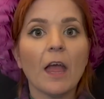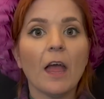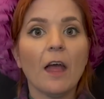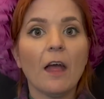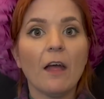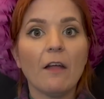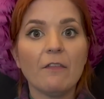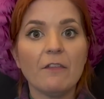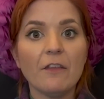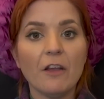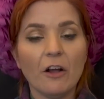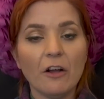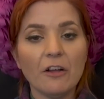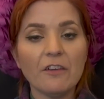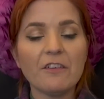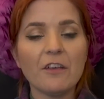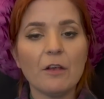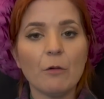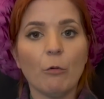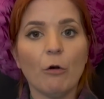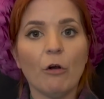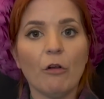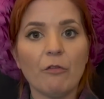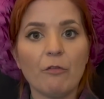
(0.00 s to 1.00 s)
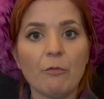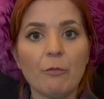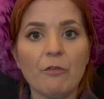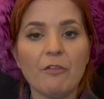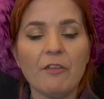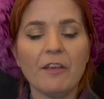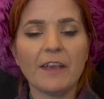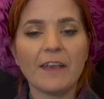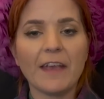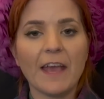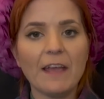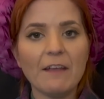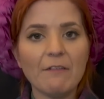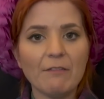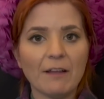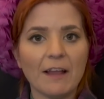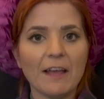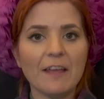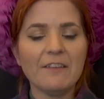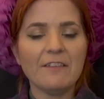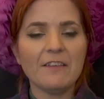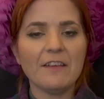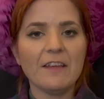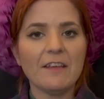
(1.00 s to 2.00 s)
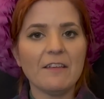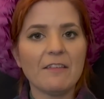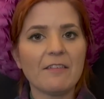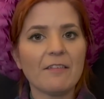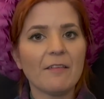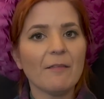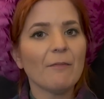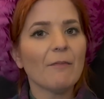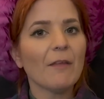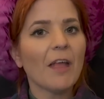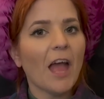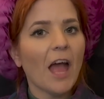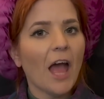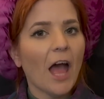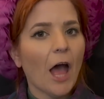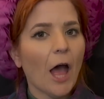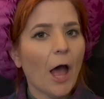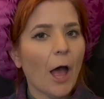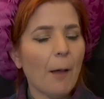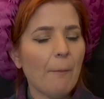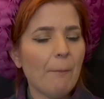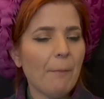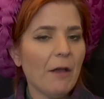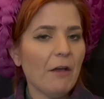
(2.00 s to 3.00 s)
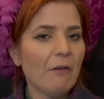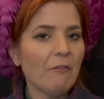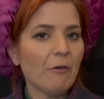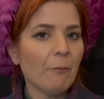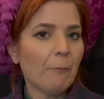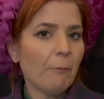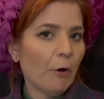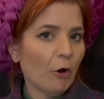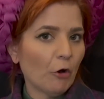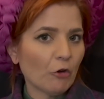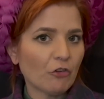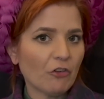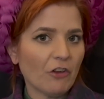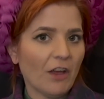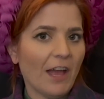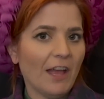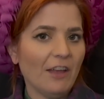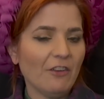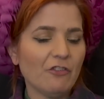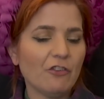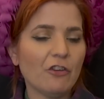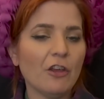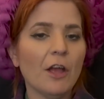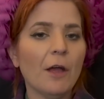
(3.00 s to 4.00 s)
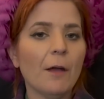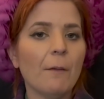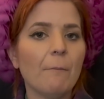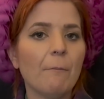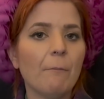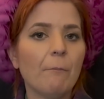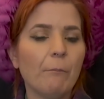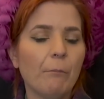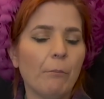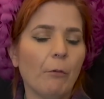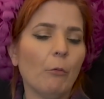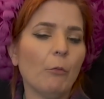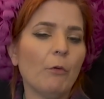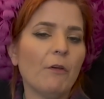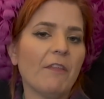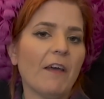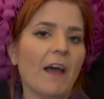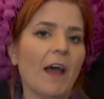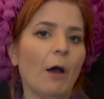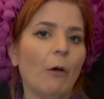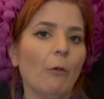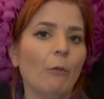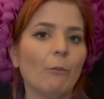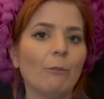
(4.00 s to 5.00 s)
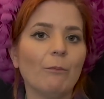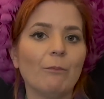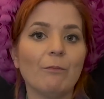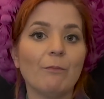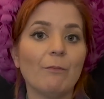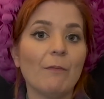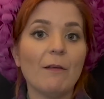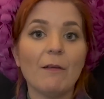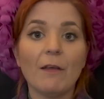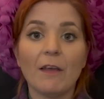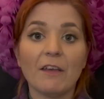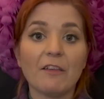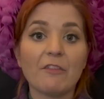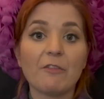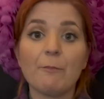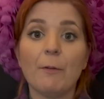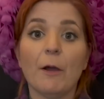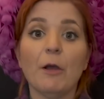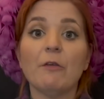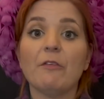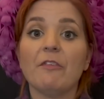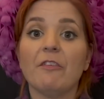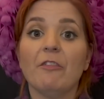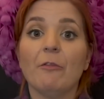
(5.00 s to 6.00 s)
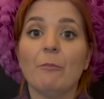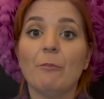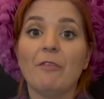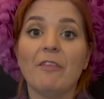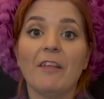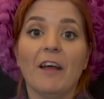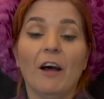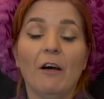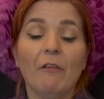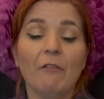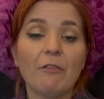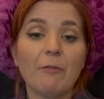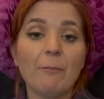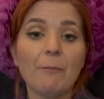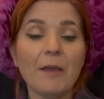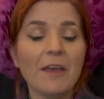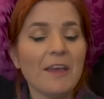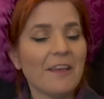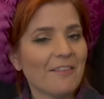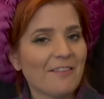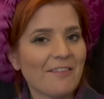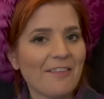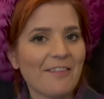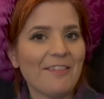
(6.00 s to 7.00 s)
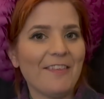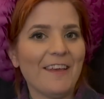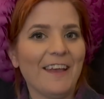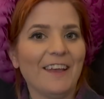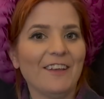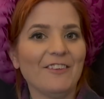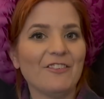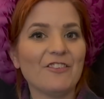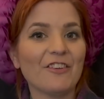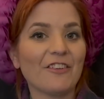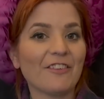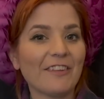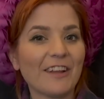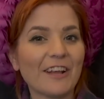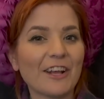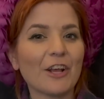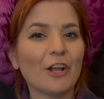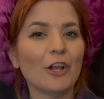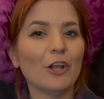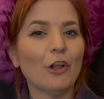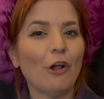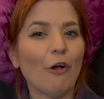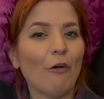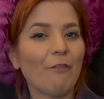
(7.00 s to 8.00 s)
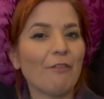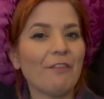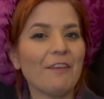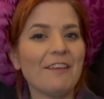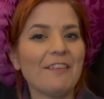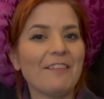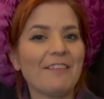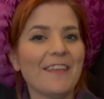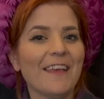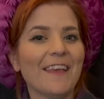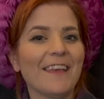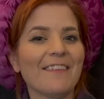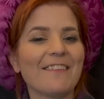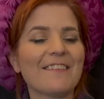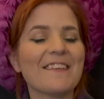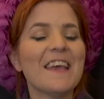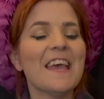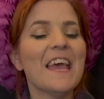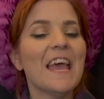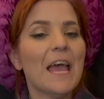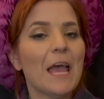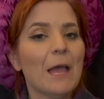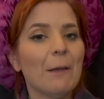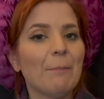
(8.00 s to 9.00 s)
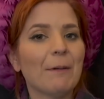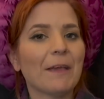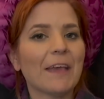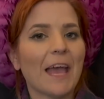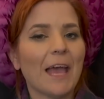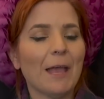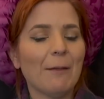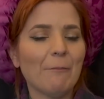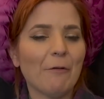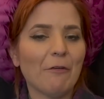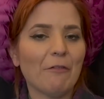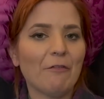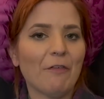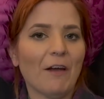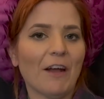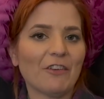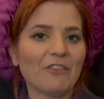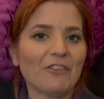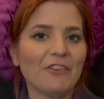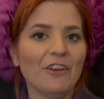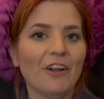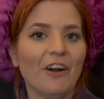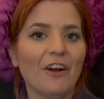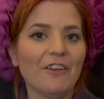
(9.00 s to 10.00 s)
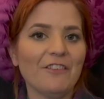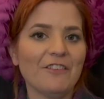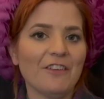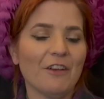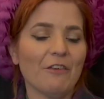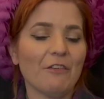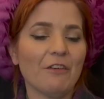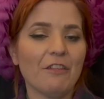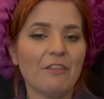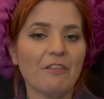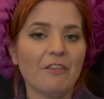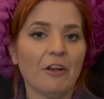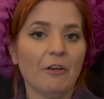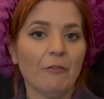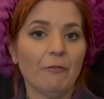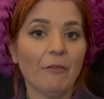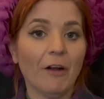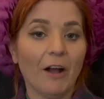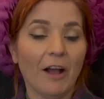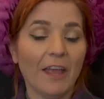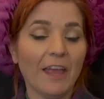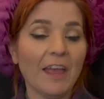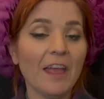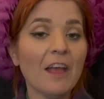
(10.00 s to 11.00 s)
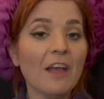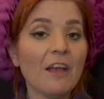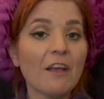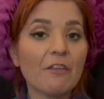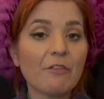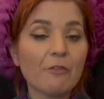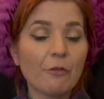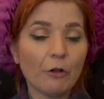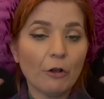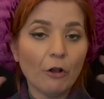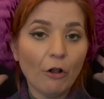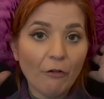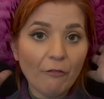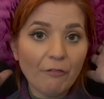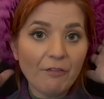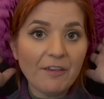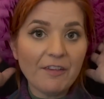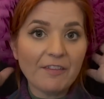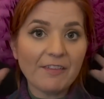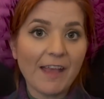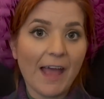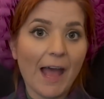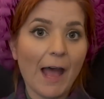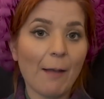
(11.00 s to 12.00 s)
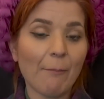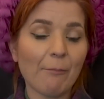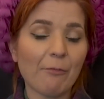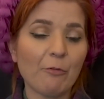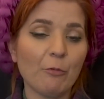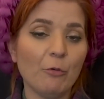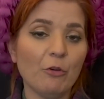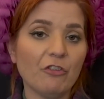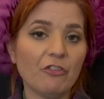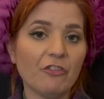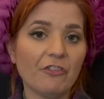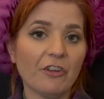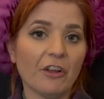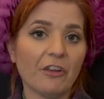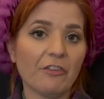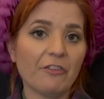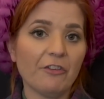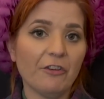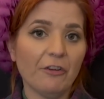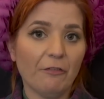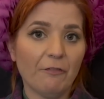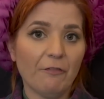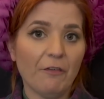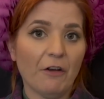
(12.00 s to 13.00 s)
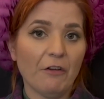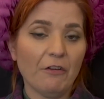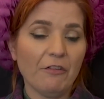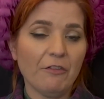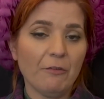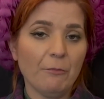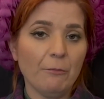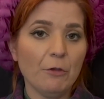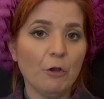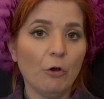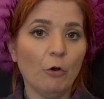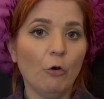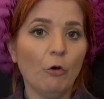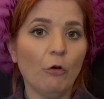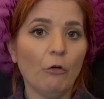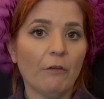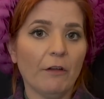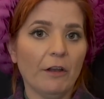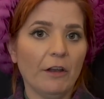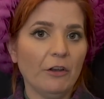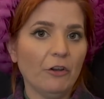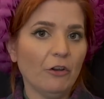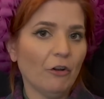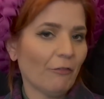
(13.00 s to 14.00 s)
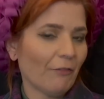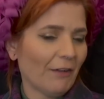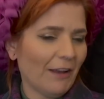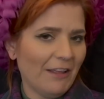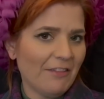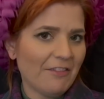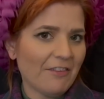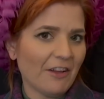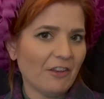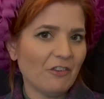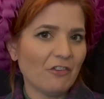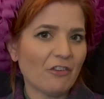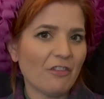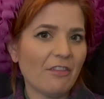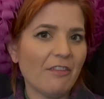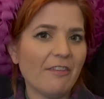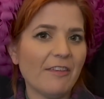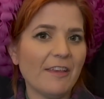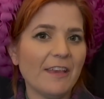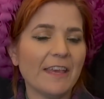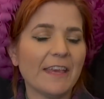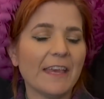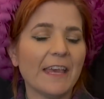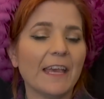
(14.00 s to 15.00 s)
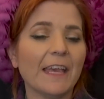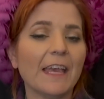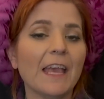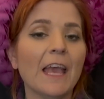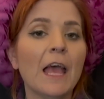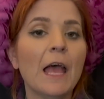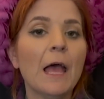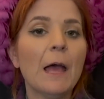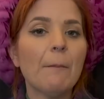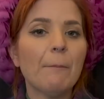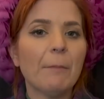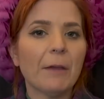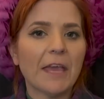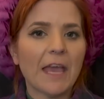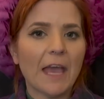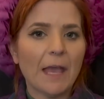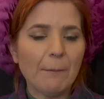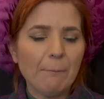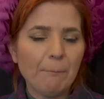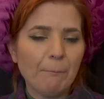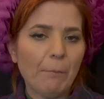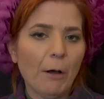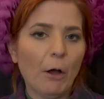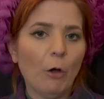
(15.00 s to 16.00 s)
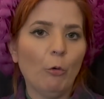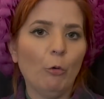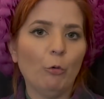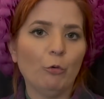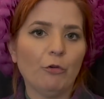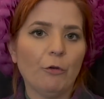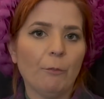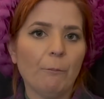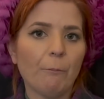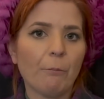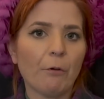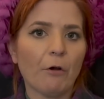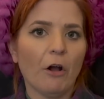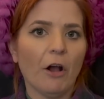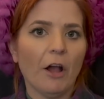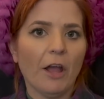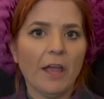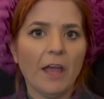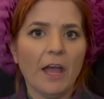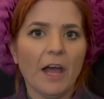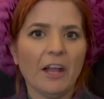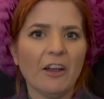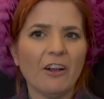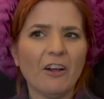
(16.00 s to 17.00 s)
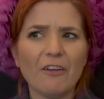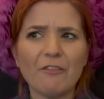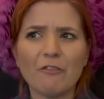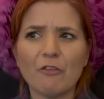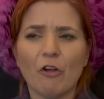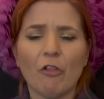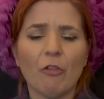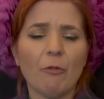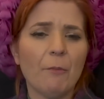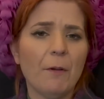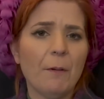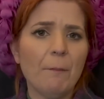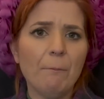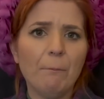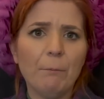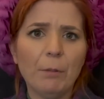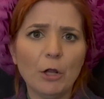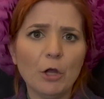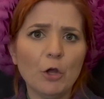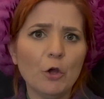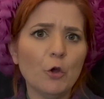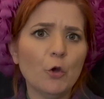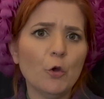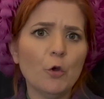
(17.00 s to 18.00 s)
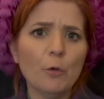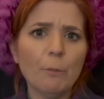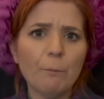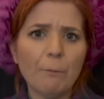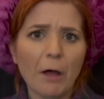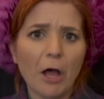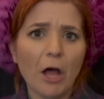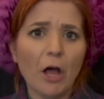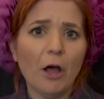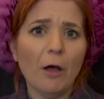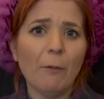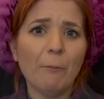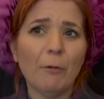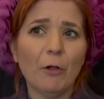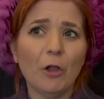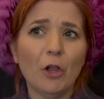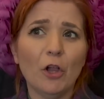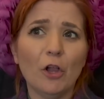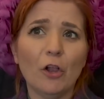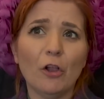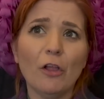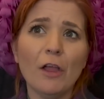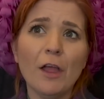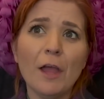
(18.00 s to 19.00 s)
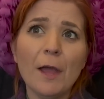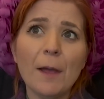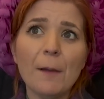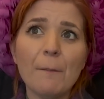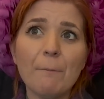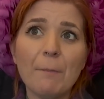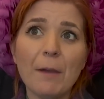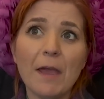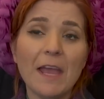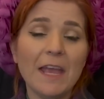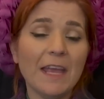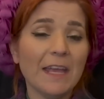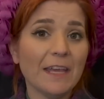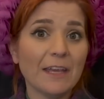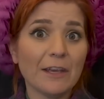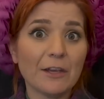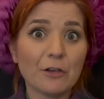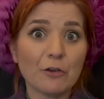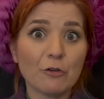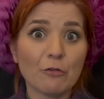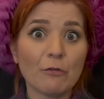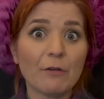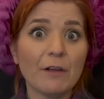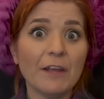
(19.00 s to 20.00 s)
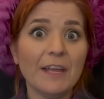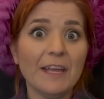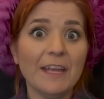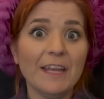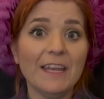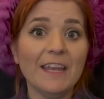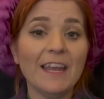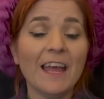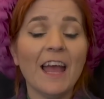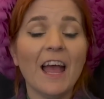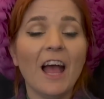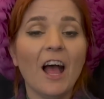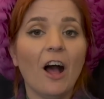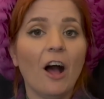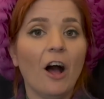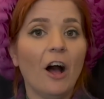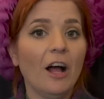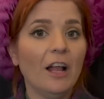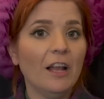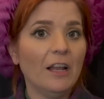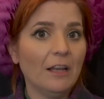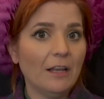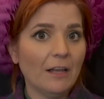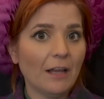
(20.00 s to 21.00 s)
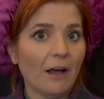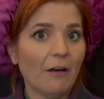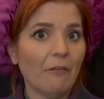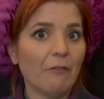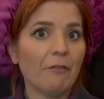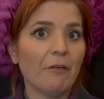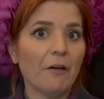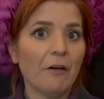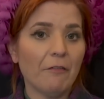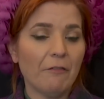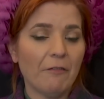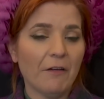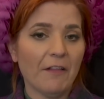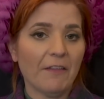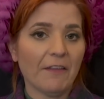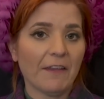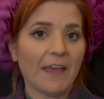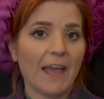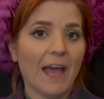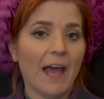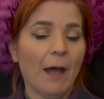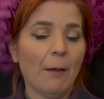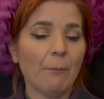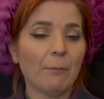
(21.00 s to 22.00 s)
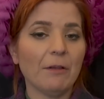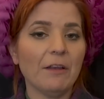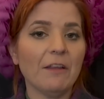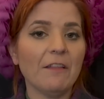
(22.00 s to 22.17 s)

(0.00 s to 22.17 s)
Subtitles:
The idea was it gave ladies a bit of a posh edge, but without exposing themselves. But here's the thing, just like a lot of these things, it became a fashion idea in its own right. So a lot of these caps, which started off very demure and not really attention seeking, became bold and bright. And I've got them in blue, purple, pink, green. I love a feather cap. Now,